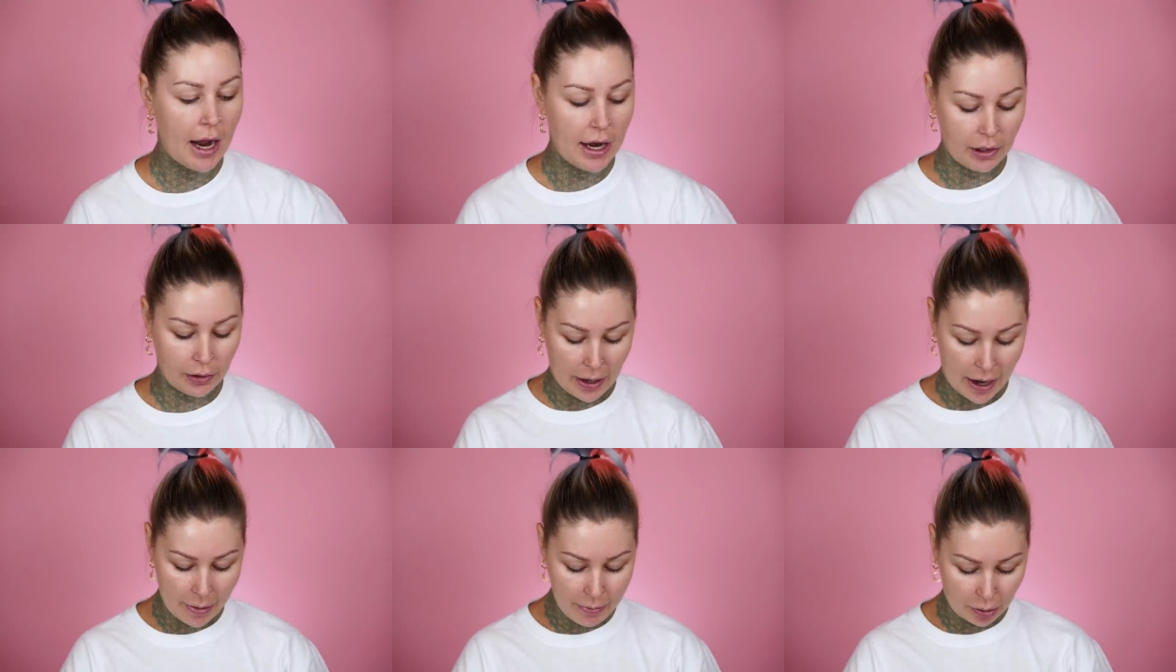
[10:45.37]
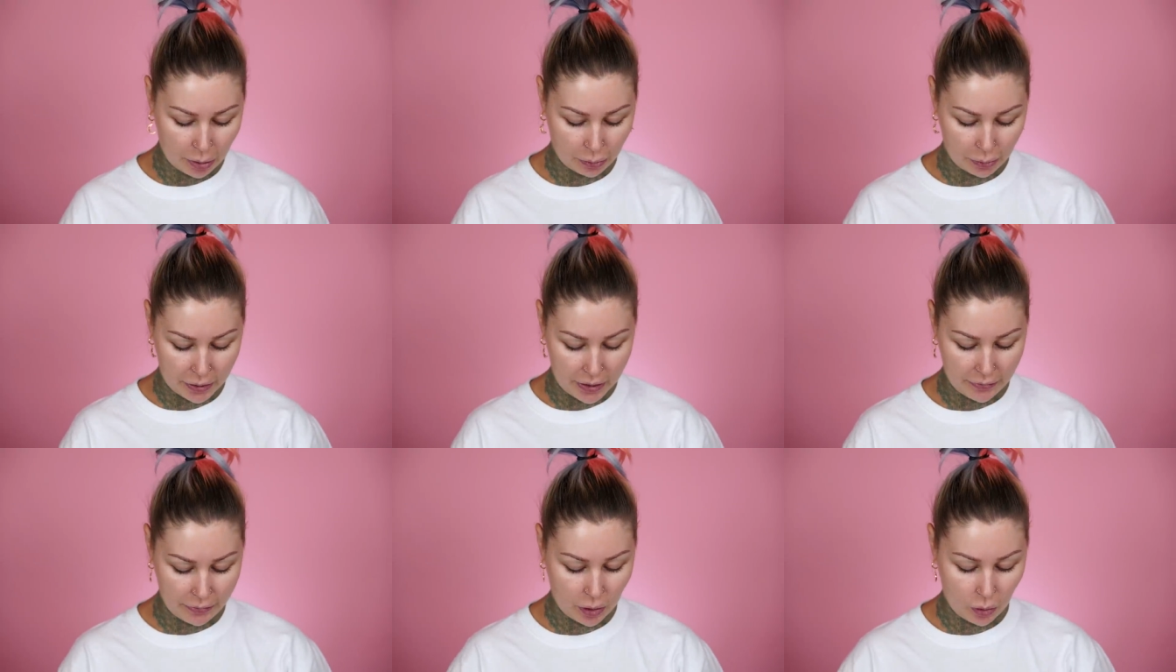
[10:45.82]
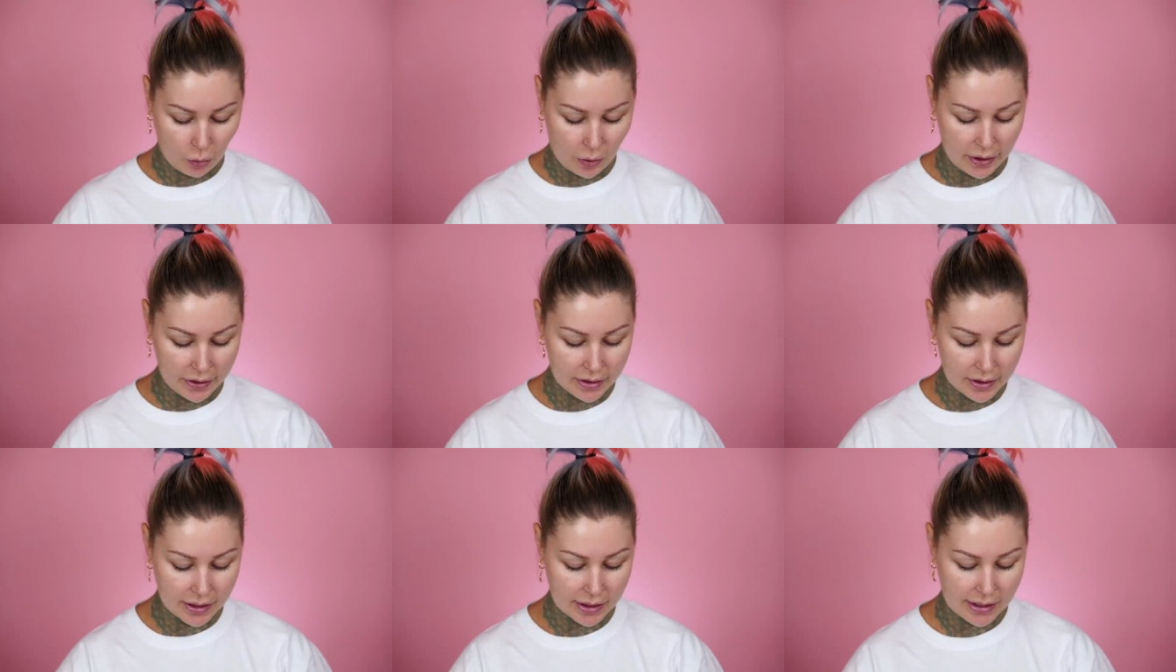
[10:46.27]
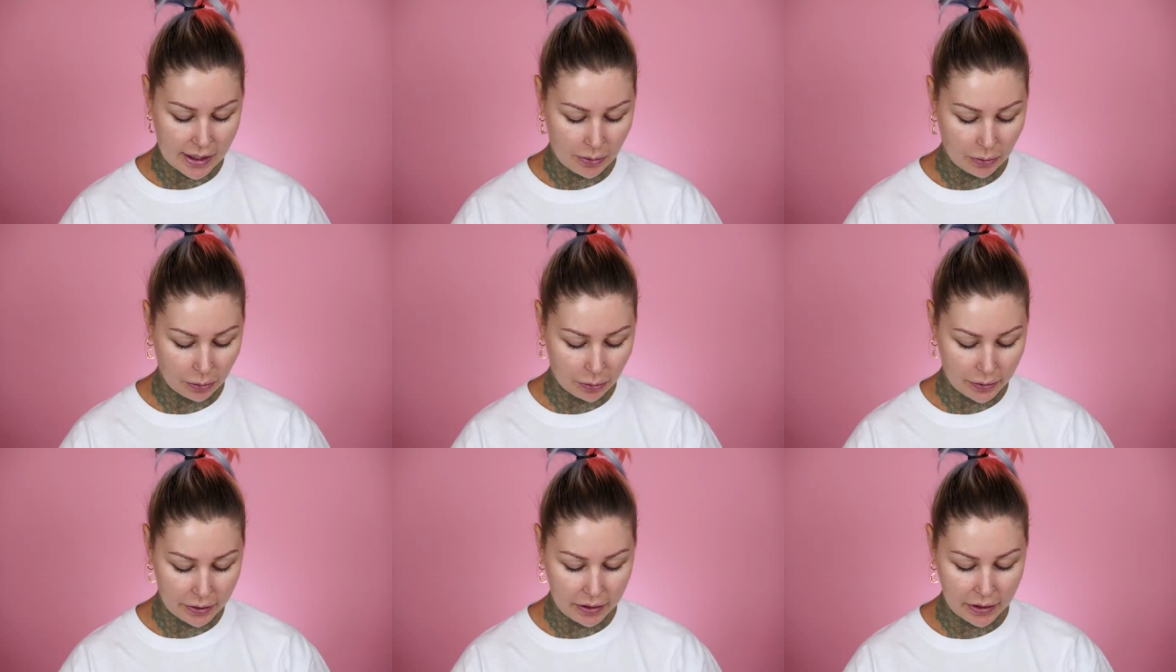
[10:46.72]
I grabbed 3 different ones because I
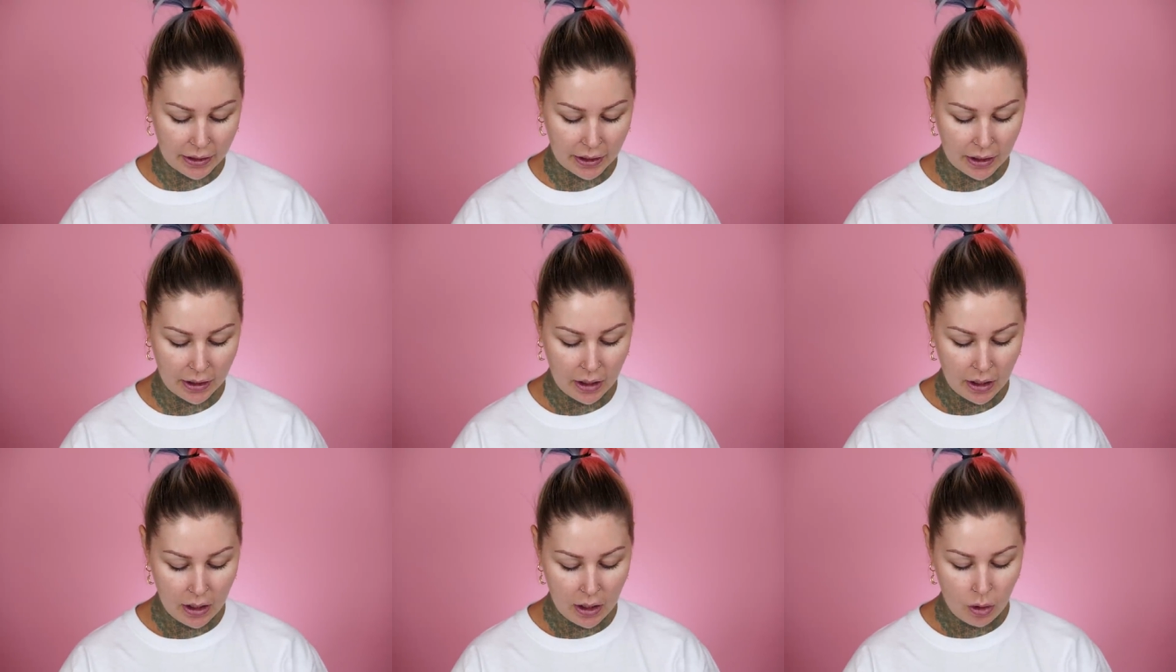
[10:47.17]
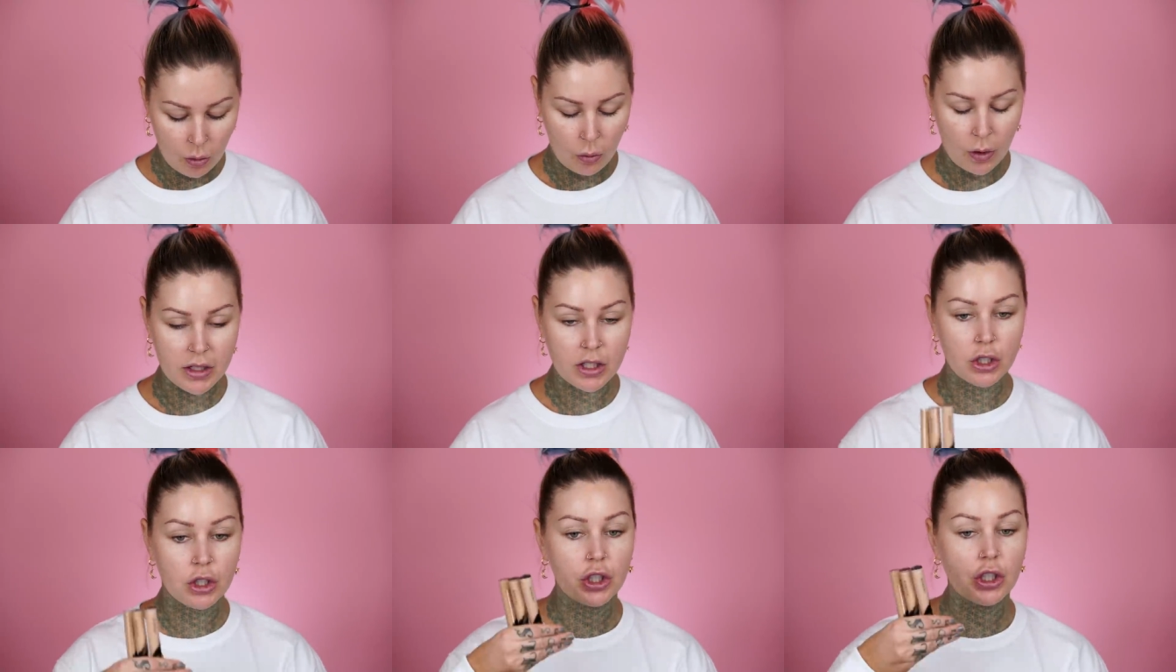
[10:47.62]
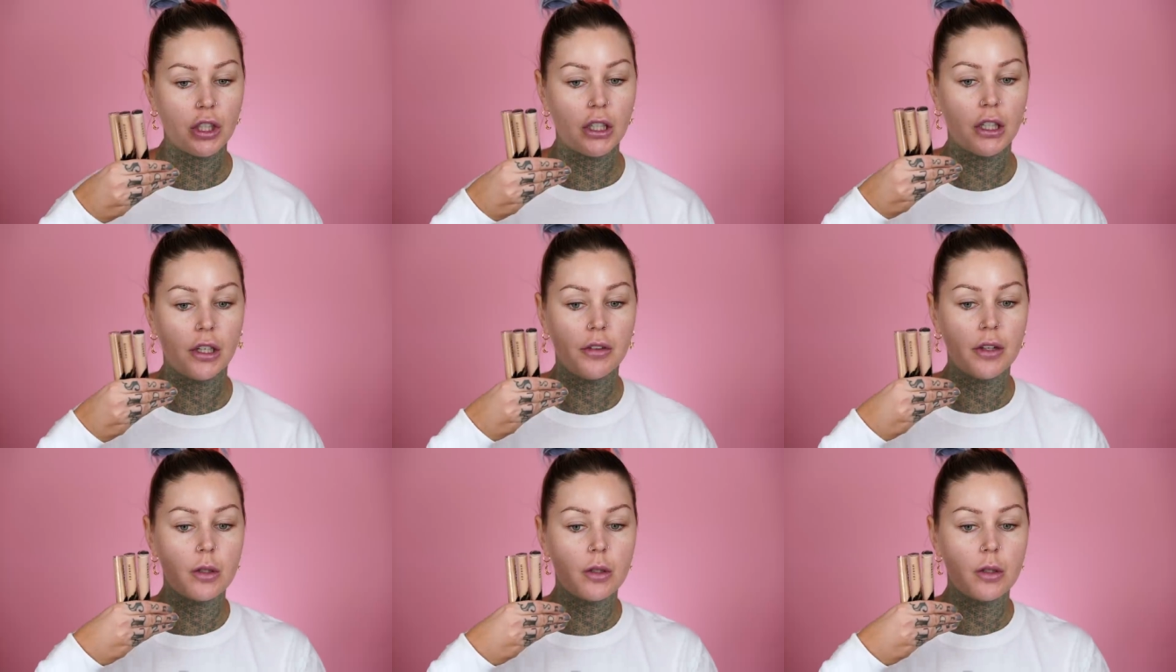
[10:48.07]
really wasn't sure.